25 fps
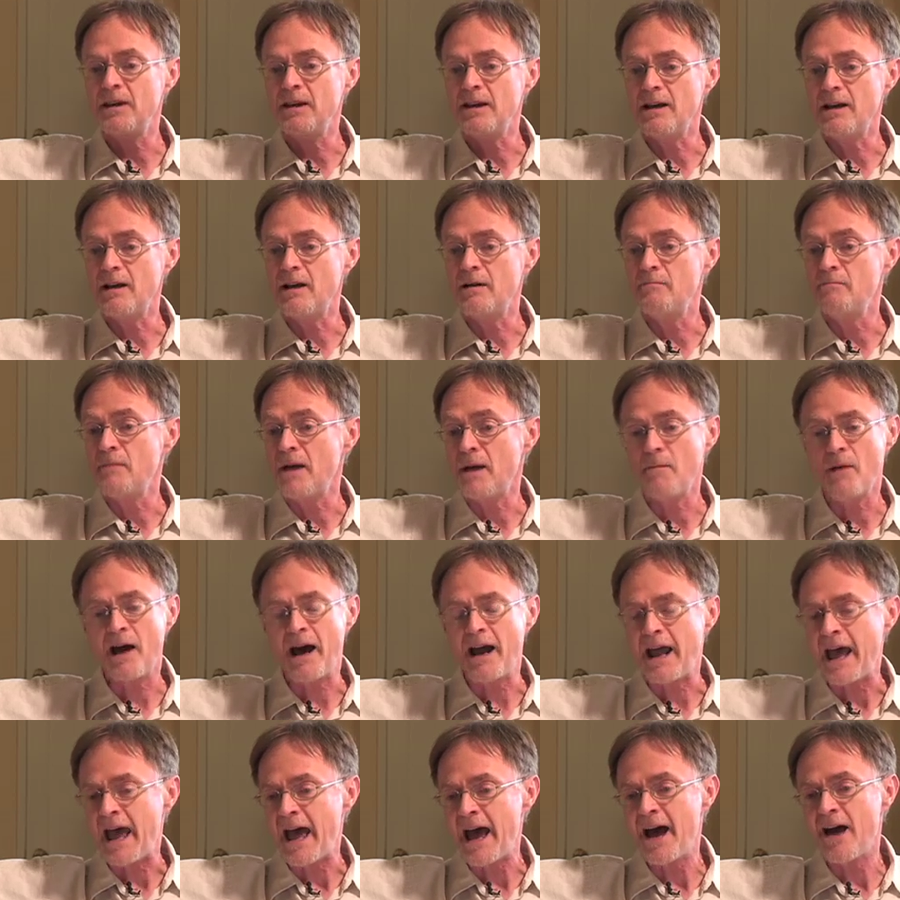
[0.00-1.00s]
the, um,
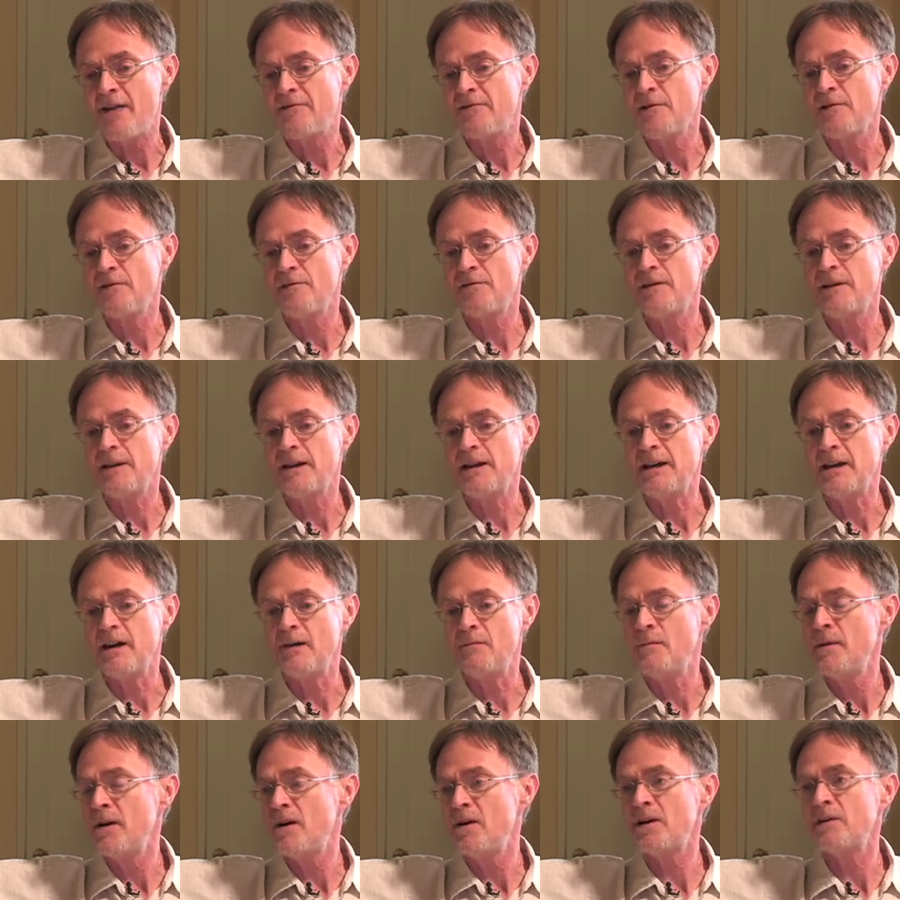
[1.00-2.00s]
about half of the
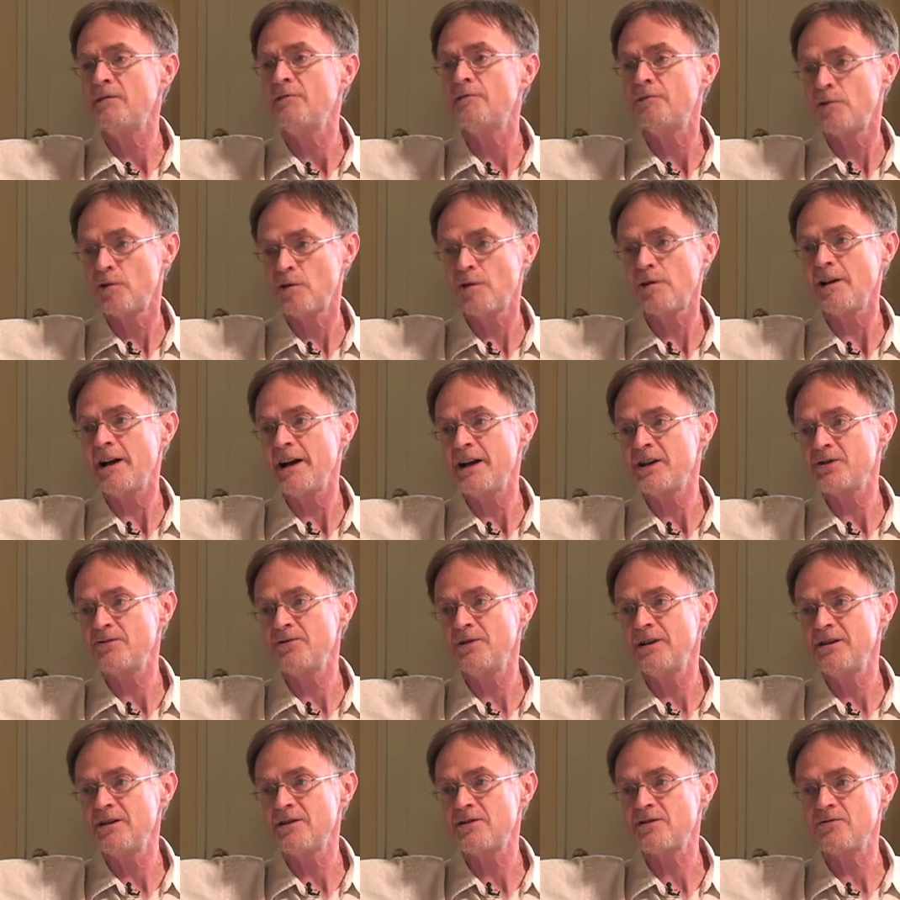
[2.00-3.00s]
American
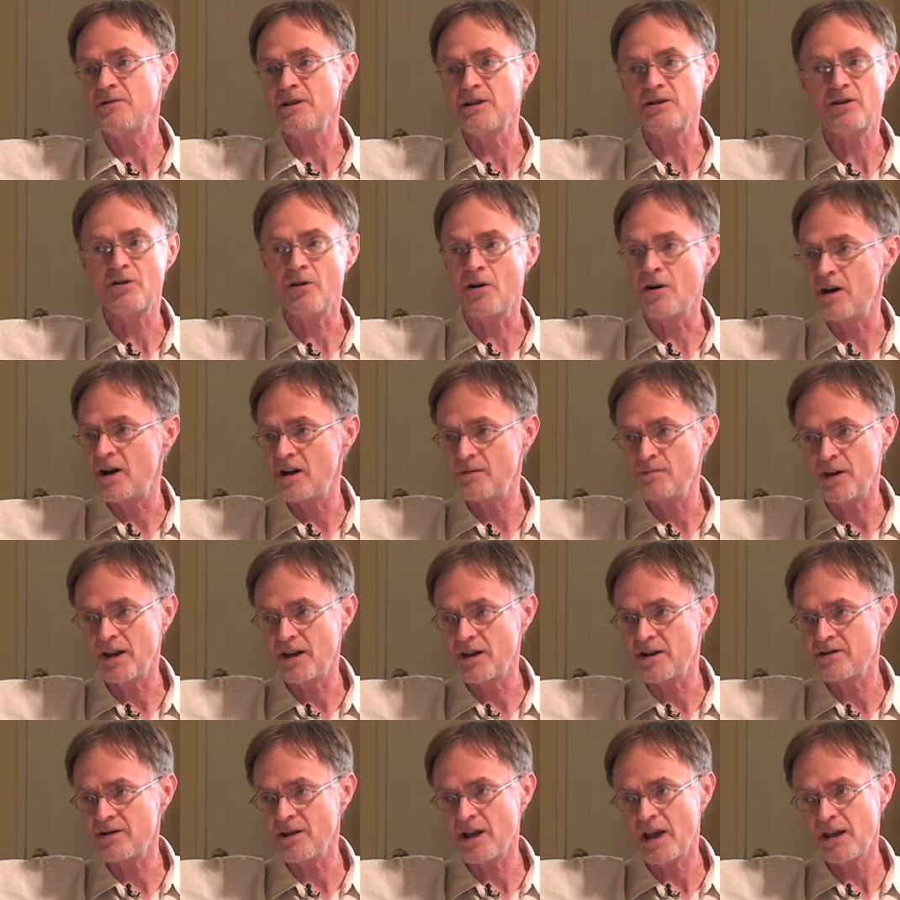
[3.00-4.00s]
fertilizer industry is gone
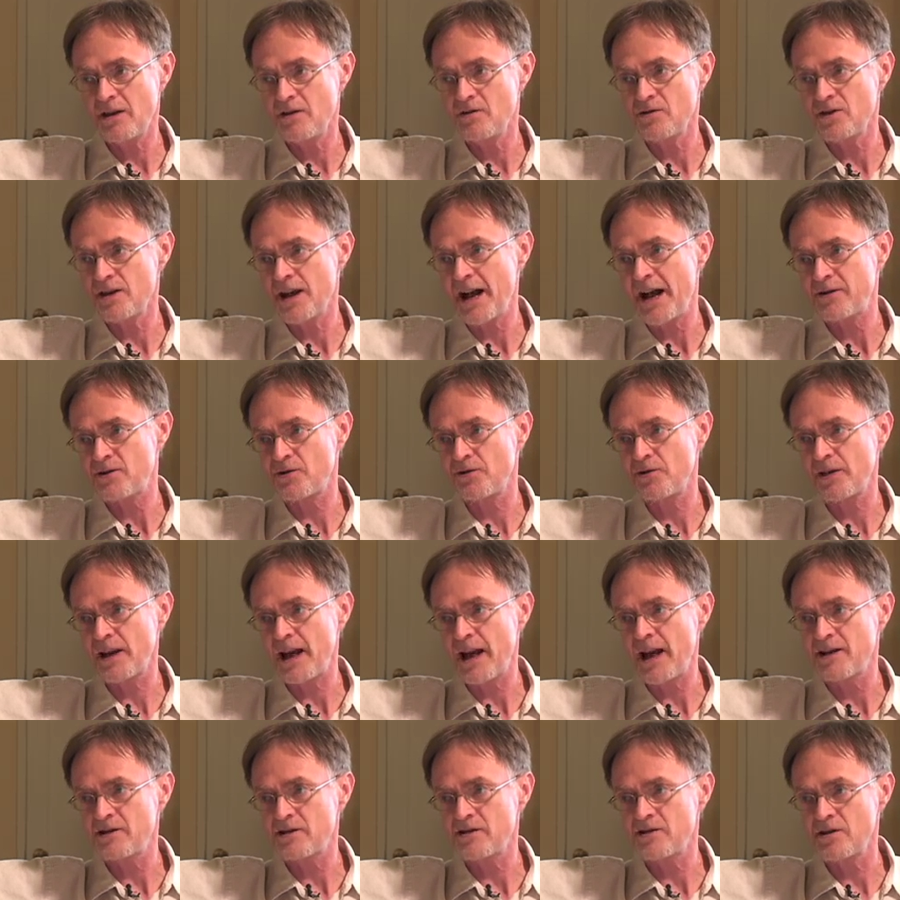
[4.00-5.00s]
because they use natural
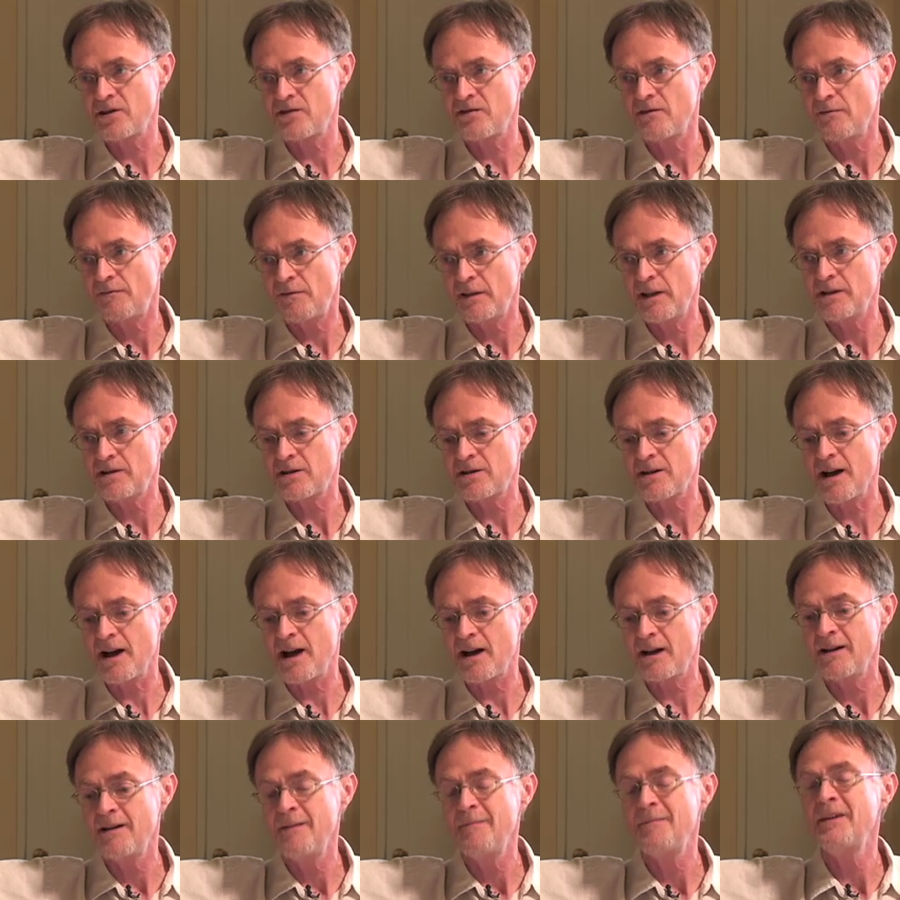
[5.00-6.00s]
gas as a
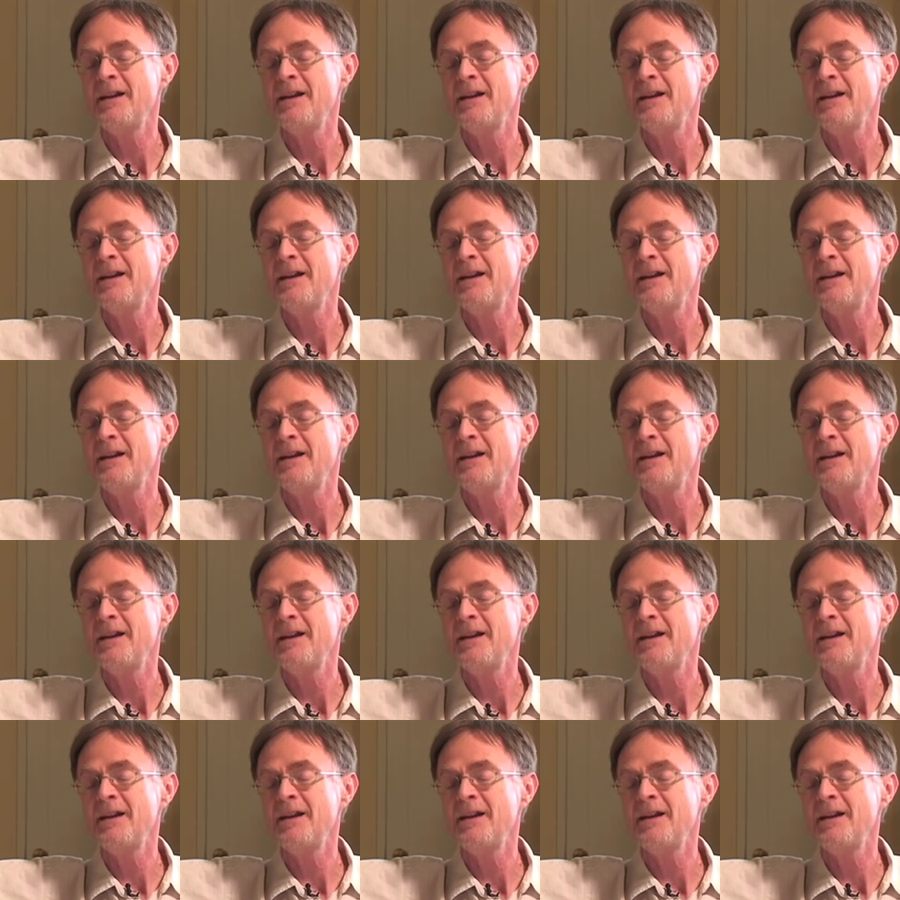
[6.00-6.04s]
feedstock.